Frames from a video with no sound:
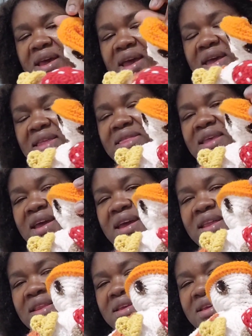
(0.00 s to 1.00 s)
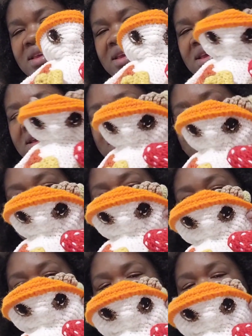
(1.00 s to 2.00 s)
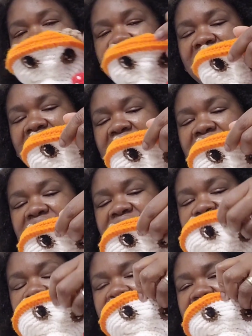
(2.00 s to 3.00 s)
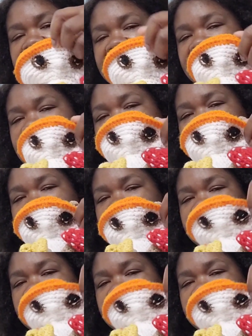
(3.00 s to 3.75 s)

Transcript: And then, see? So basically,